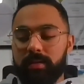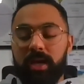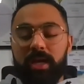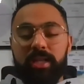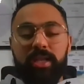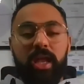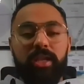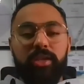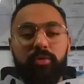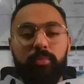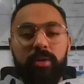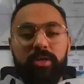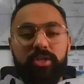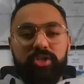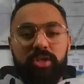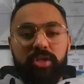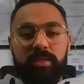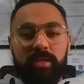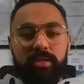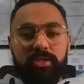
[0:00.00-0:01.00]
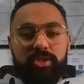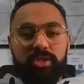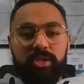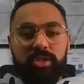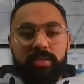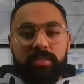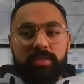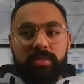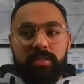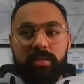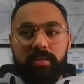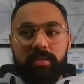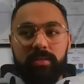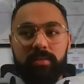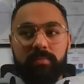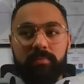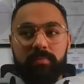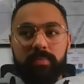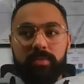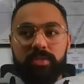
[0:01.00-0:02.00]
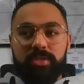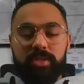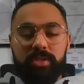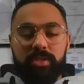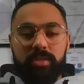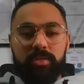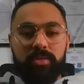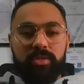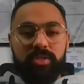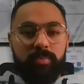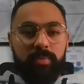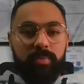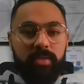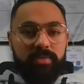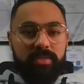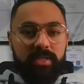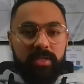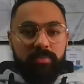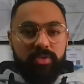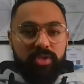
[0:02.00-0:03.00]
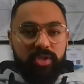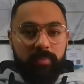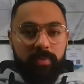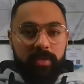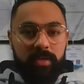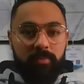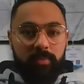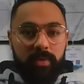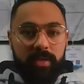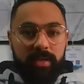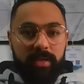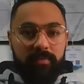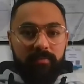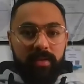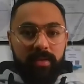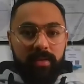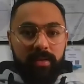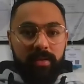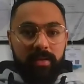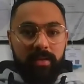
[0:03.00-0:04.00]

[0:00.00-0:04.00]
And you mentioned that she used to be Team GP weightlifting.